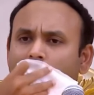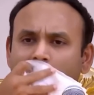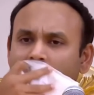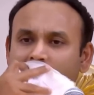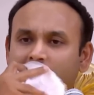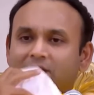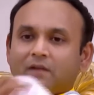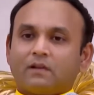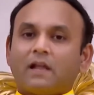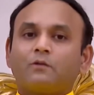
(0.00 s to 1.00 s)
No, I
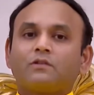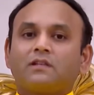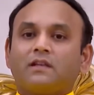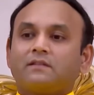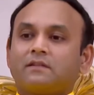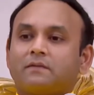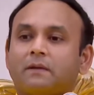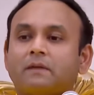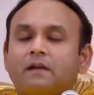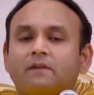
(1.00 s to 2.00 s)
would like to see,
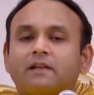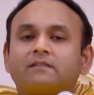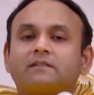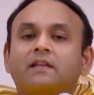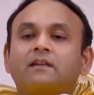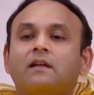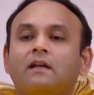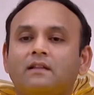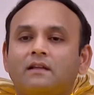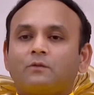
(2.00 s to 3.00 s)
if I think
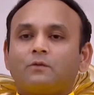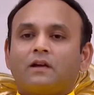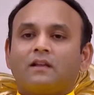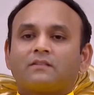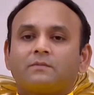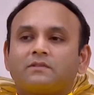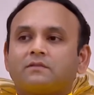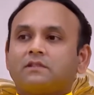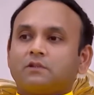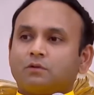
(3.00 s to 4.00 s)
they are Durga, Lakshmi,
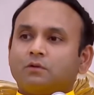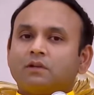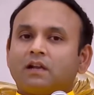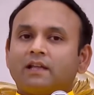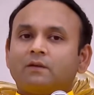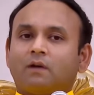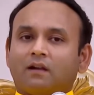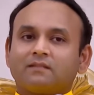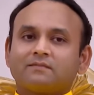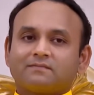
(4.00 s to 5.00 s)
they should look like
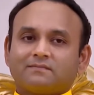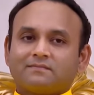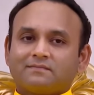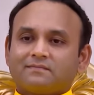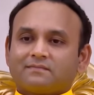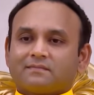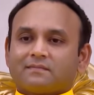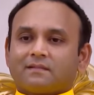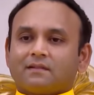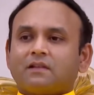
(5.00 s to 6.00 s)
one.
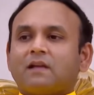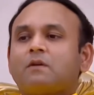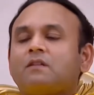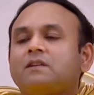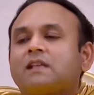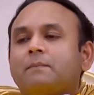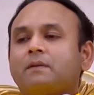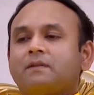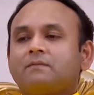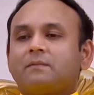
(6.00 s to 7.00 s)
So I am always
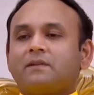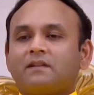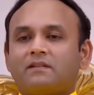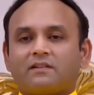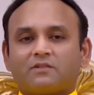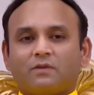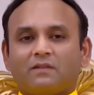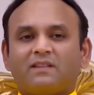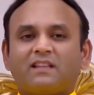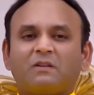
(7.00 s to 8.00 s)
happy when women are dressed well,
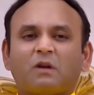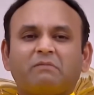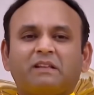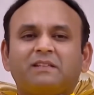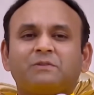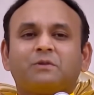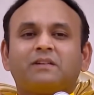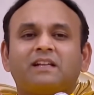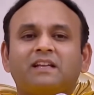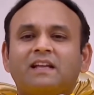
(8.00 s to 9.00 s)
when they are not wearing
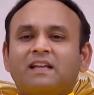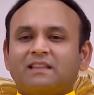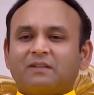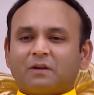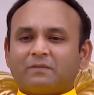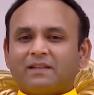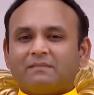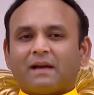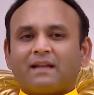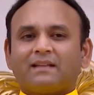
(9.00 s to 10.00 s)
jewelry, they are not
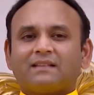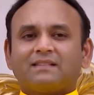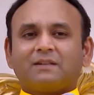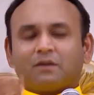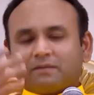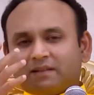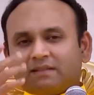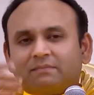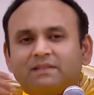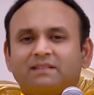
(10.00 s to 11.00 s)
wearing bangles, they are not
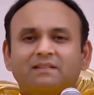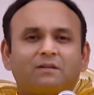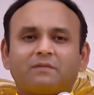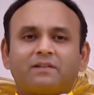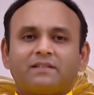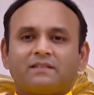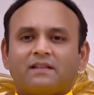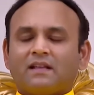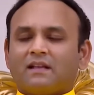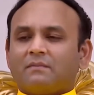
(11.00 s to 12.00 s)
wearing bindi, they are not wearing...
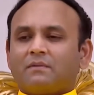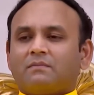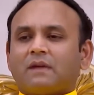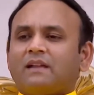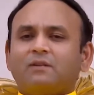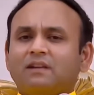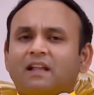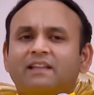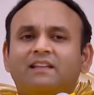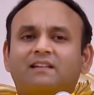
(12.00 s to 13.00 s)
I don't
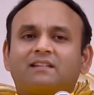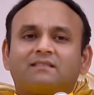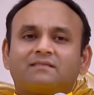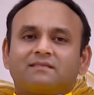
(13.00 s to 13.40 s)
like it.